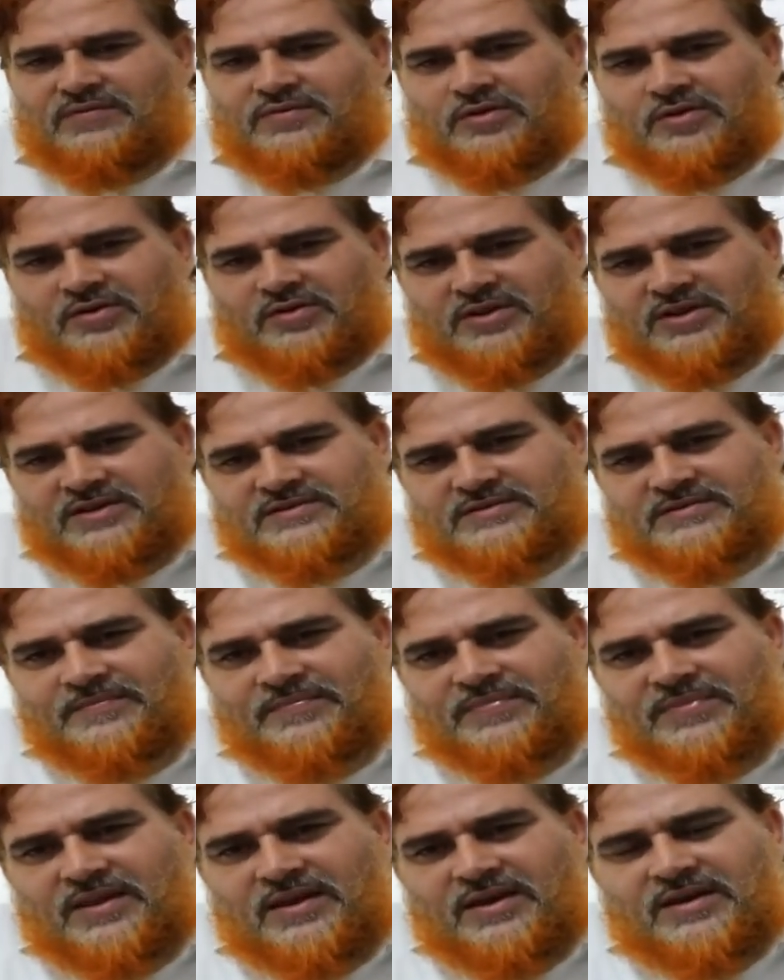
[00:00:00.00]
For this,
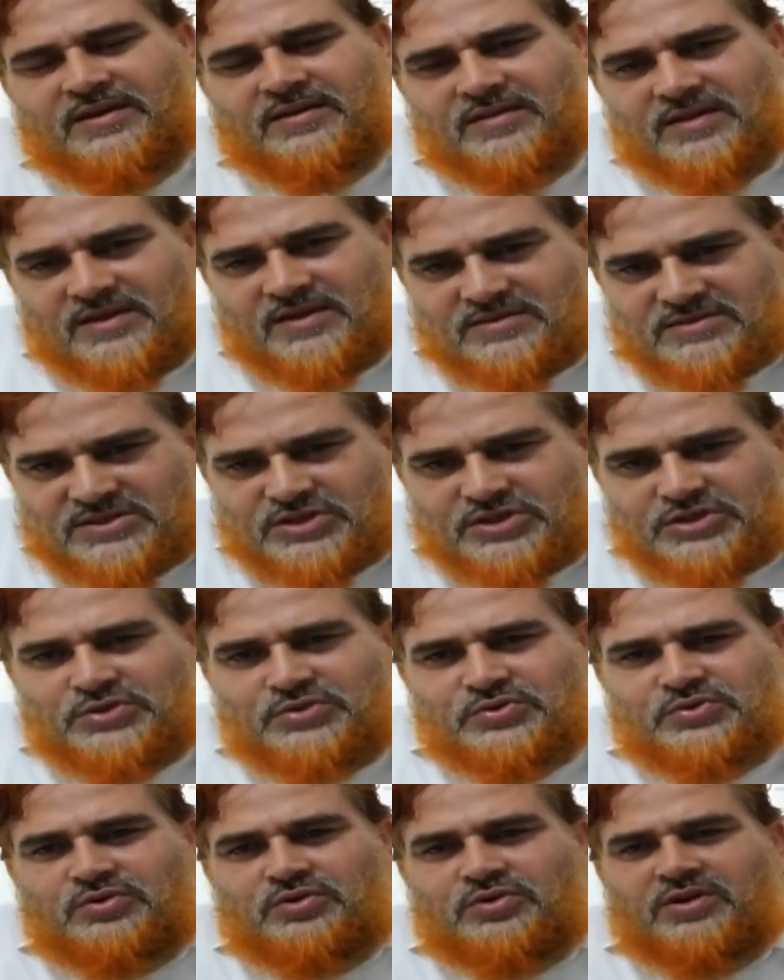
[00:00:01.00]
the
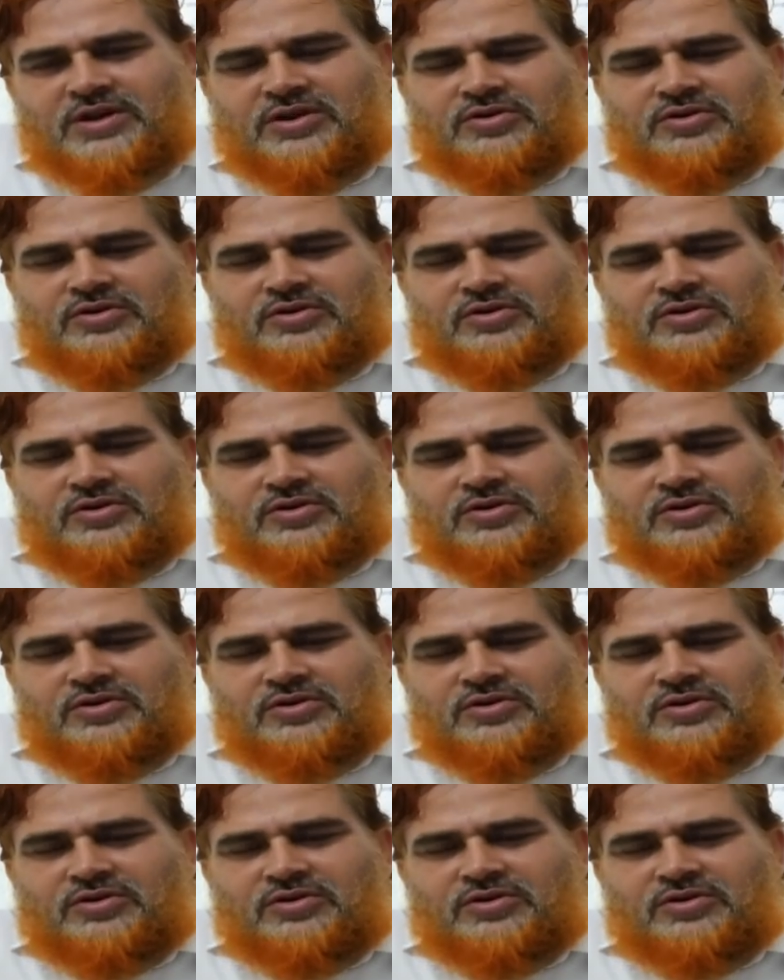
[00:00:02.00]
institute,